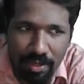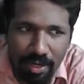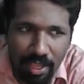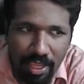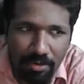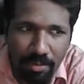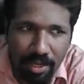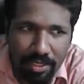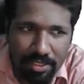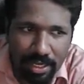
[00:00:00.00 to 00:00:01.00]
8
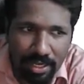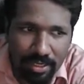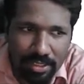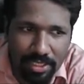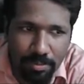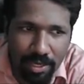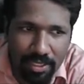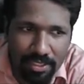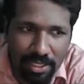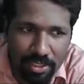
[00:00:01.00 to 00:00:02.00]
minus 10, 6
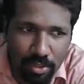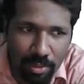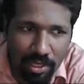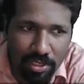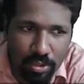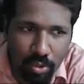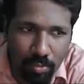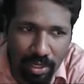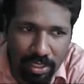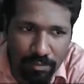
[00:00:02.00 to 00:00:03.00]
minus 10. So minus 2,
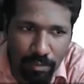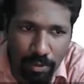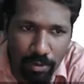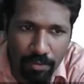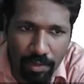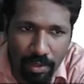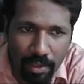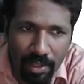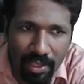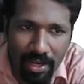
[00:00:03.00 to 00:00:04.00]
minus 4.
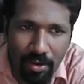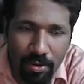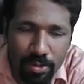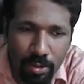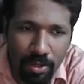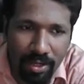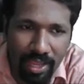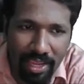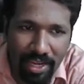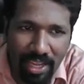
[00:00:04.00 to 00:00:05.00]
Here also
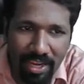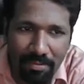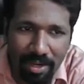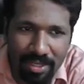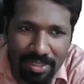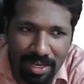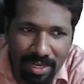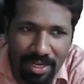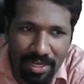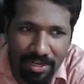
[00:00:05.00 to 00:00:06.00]
98 minus
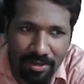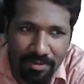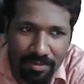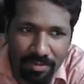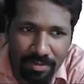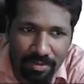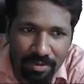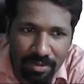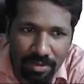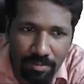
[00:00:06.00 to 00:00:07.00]
100,
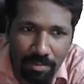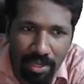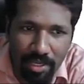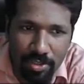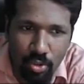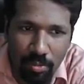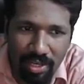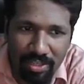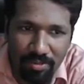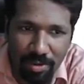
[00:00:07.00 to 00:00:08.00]
minus 2,
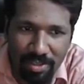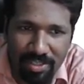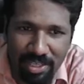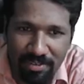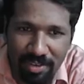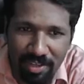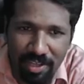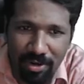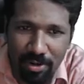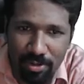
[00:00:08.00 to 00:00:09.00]
minus 4 itself.
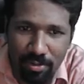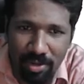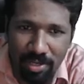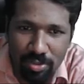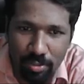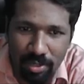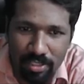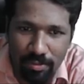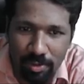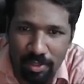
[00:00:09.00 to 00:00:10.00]
Here also minus 2, minus
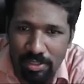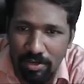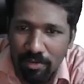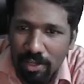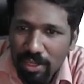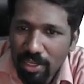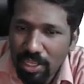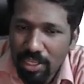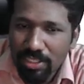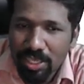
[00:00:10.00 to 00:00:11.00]
4 itself. In
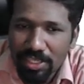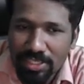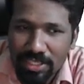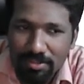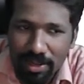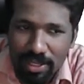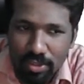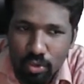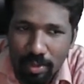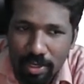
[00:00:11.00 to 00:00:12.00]
each case, it is minus
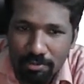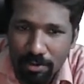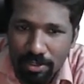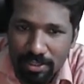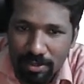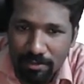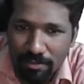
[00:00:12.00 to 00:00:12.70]
2, minus 4 itself.